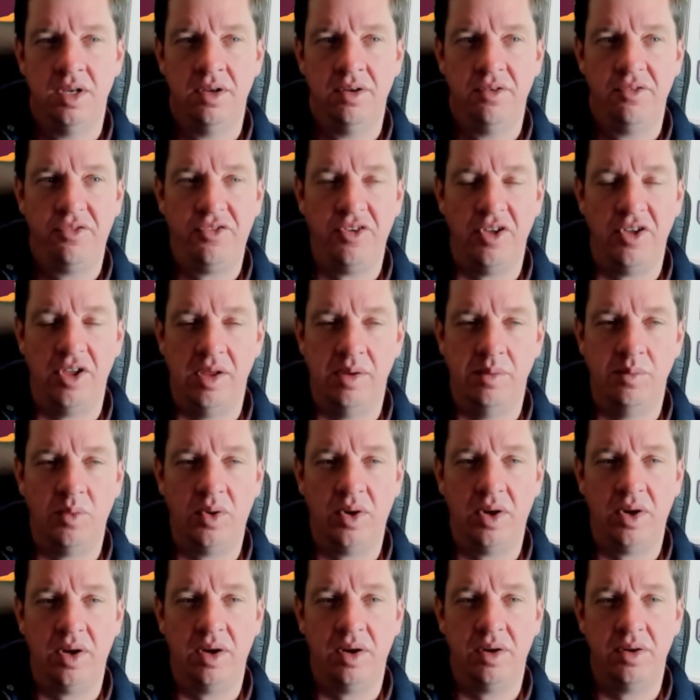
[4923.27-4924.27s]
film
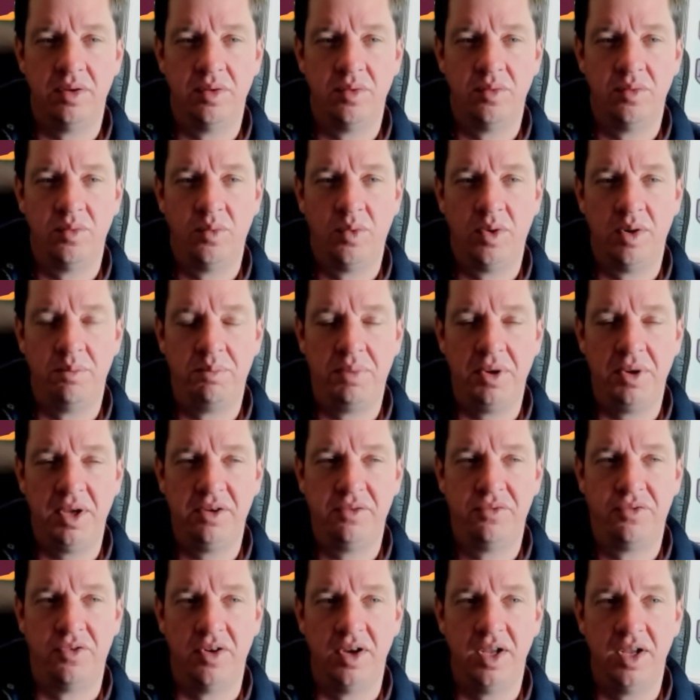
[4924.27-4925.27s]
where
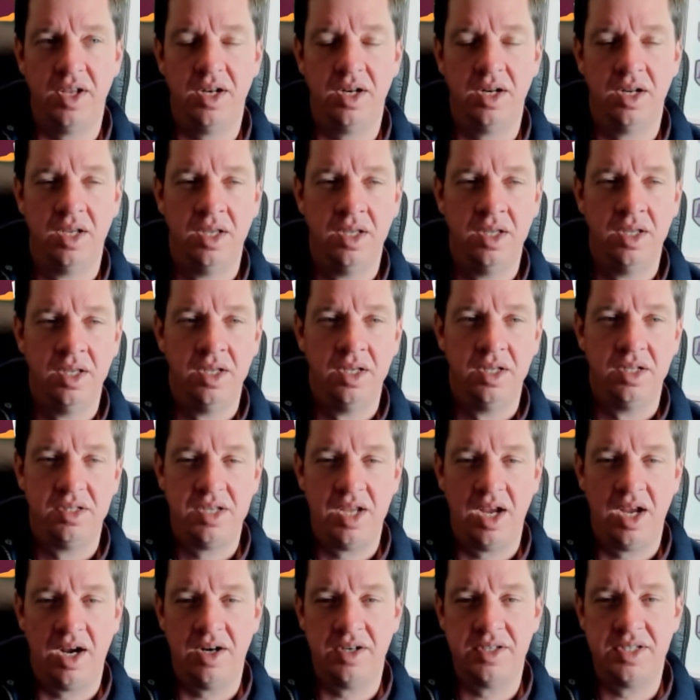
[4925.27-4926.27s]
Bigfoot
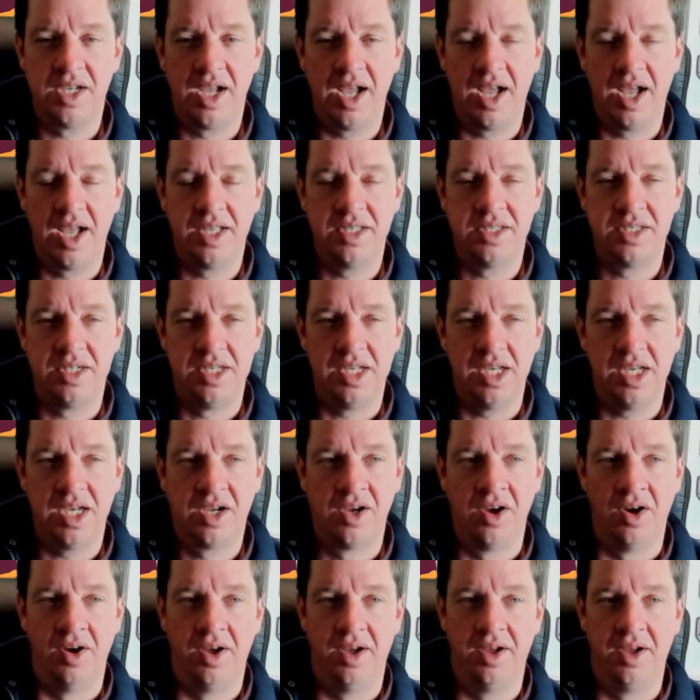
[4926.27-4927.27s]
tears a guy's dick
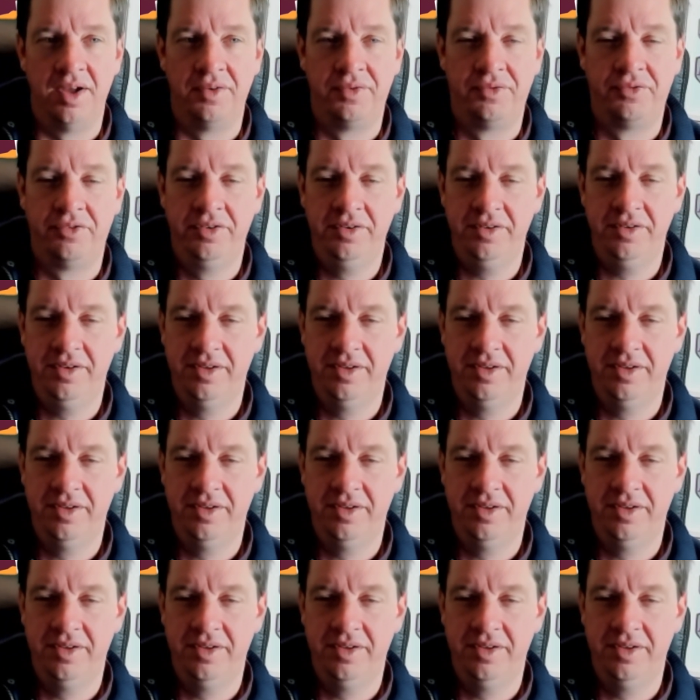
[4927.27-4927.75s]
off.